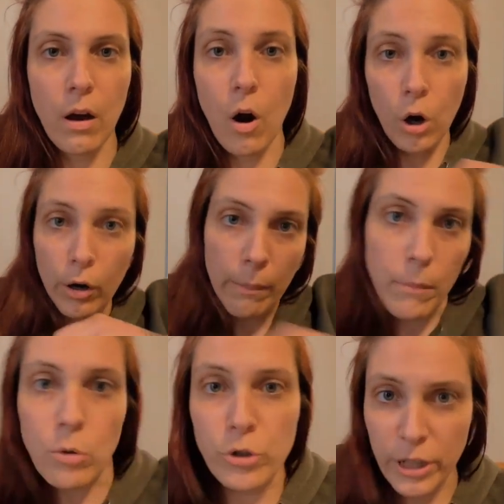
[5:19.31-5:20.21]
our
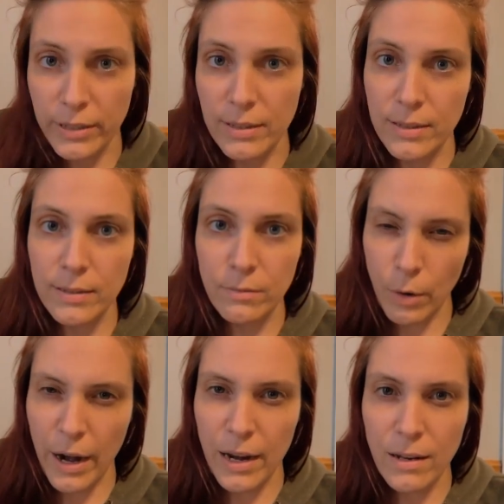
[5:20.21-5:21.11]
emotions,
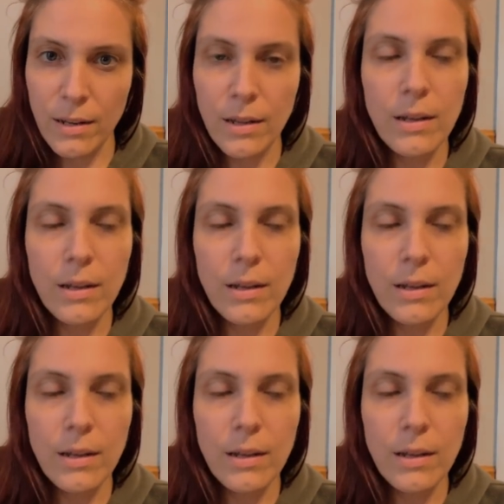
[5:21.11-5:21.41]
right?